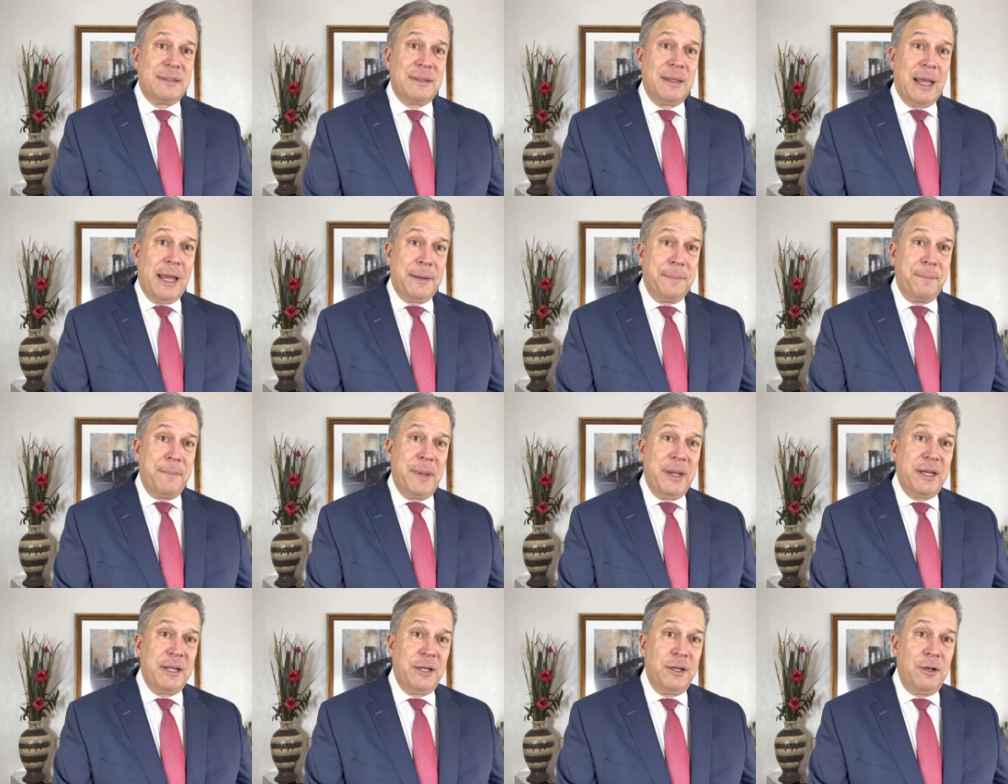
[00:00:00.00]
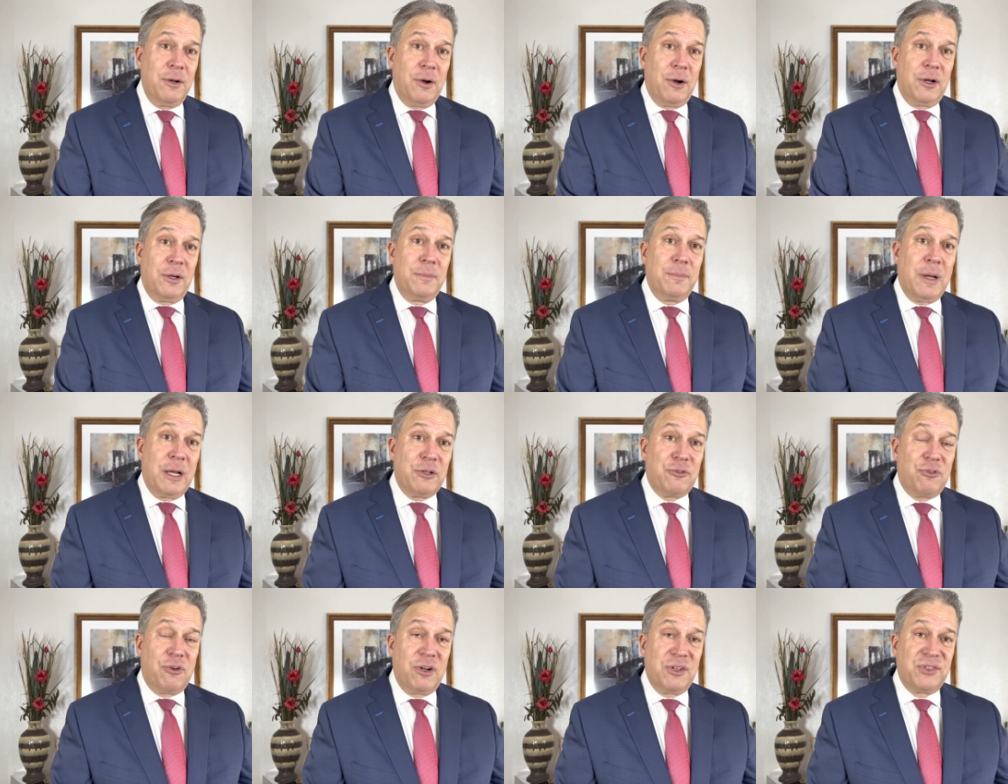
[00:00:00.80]
admitted on my
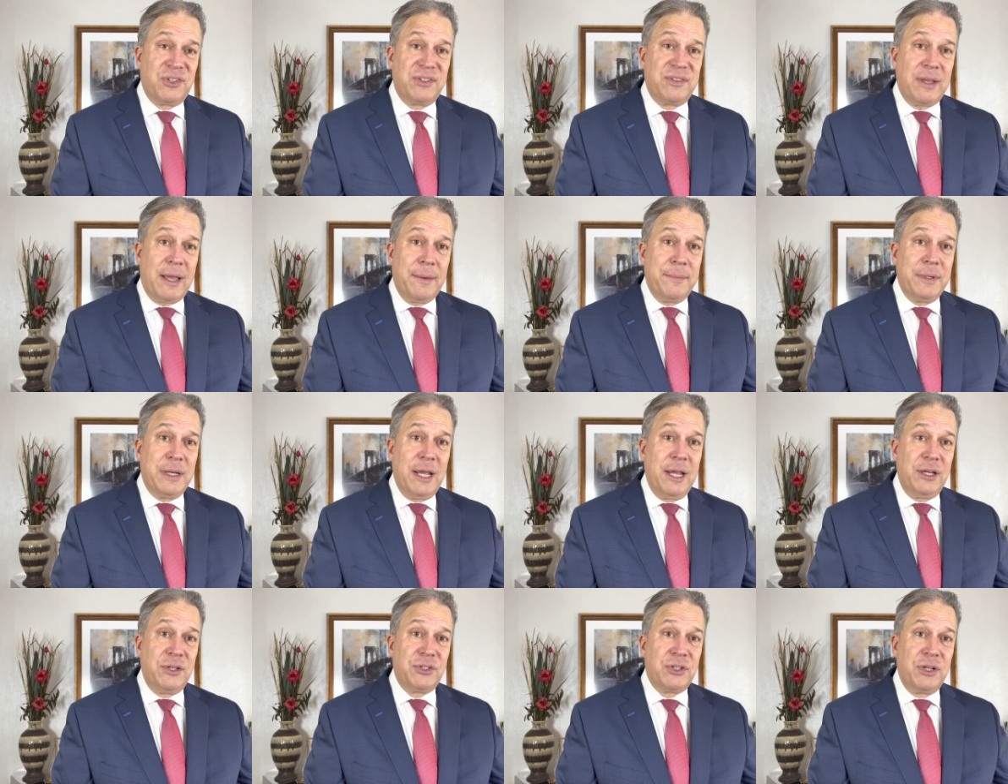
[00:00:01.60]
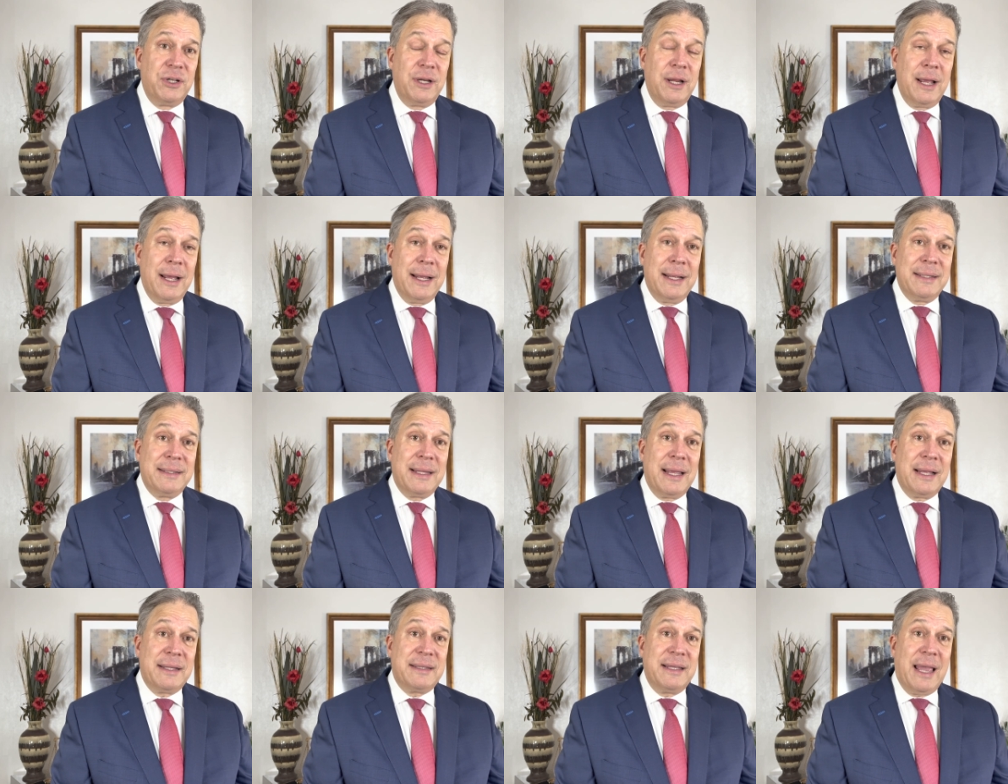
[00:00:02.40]
cross-examination
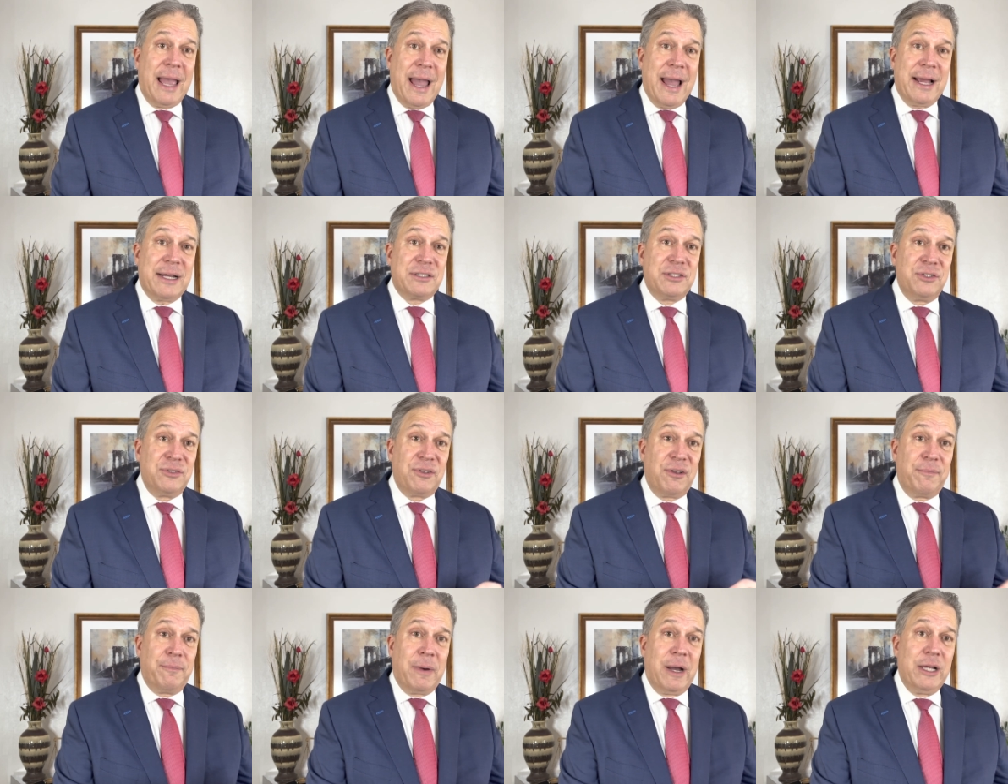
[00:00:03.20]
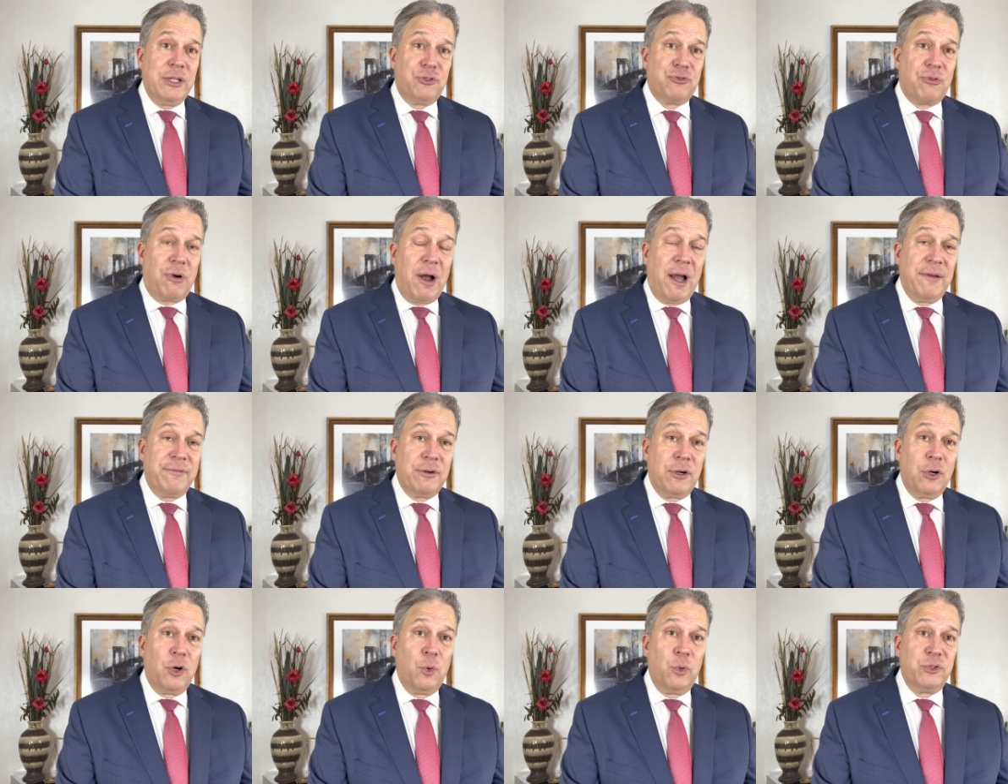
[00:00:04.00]
that the actions of my
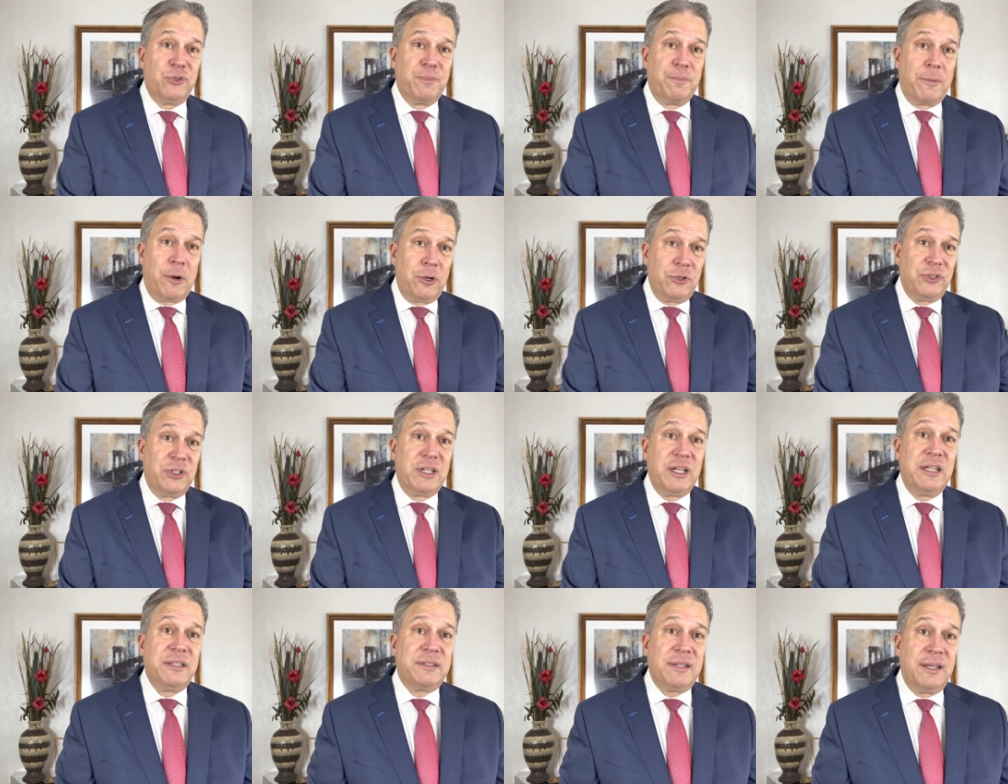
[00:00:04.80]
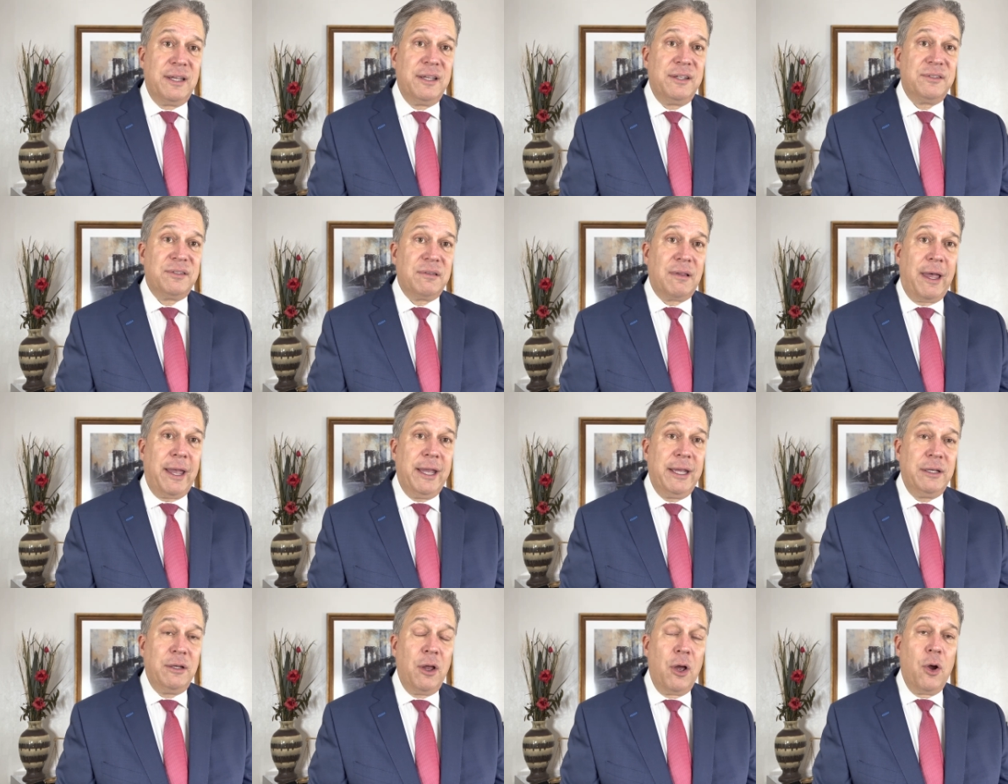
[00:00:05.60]
driver who was merging into his lane